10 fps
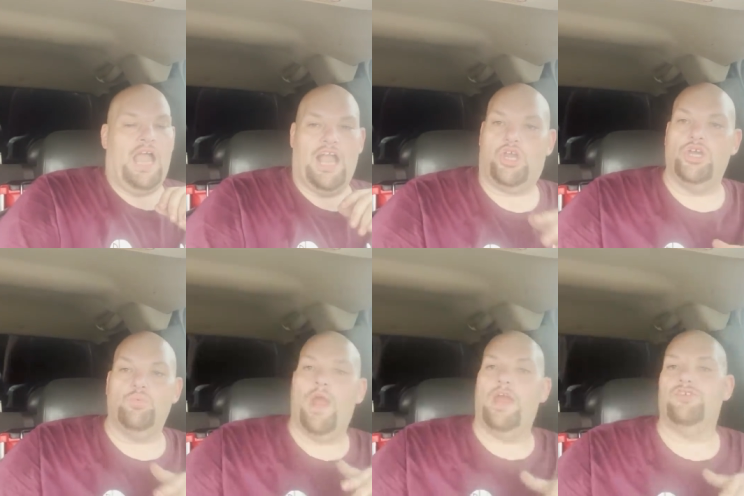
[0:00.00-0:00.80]
I
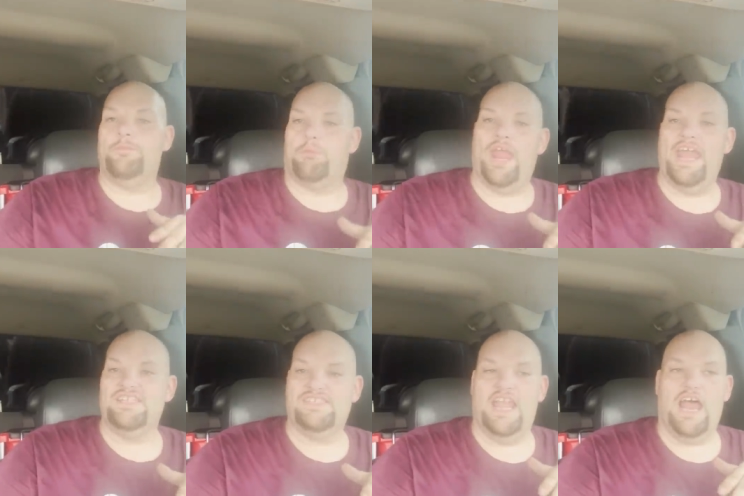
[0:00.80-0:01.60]
couldn't wear the
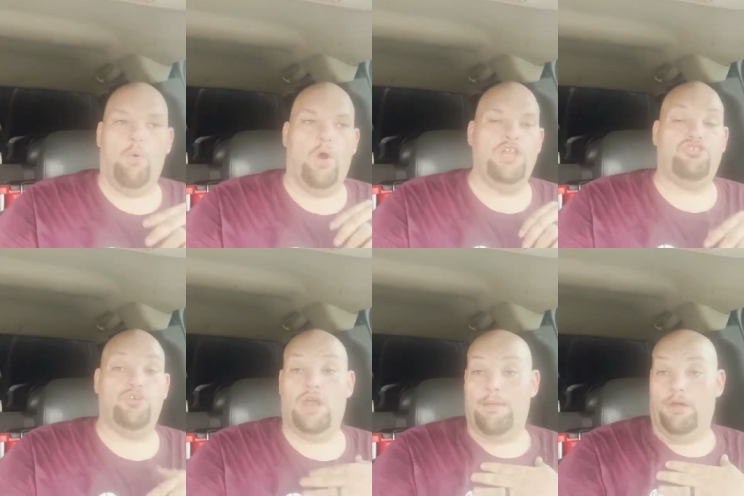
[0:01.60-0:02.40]
brands that I wanted
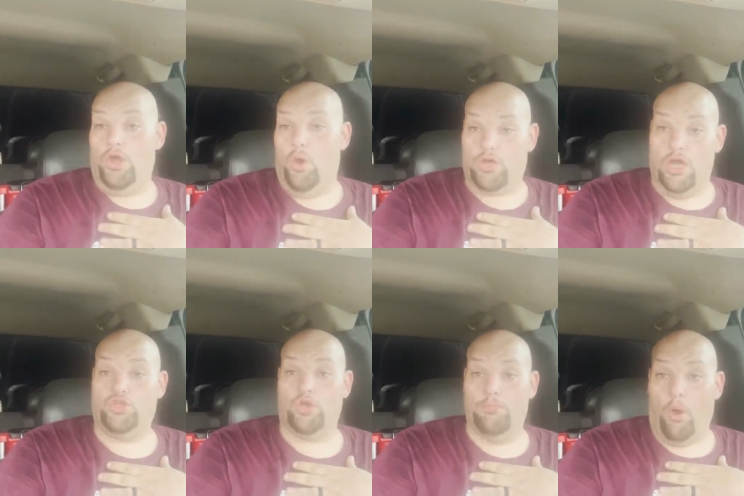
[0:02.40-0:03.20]
to. I'm an old
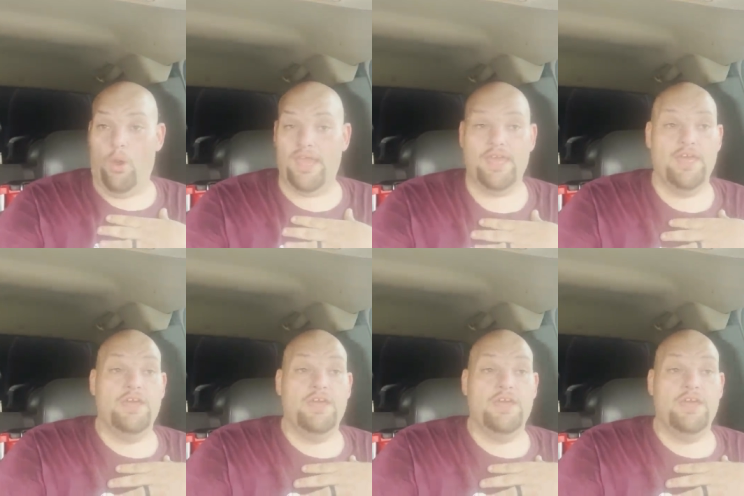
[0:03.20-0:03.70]
country boy,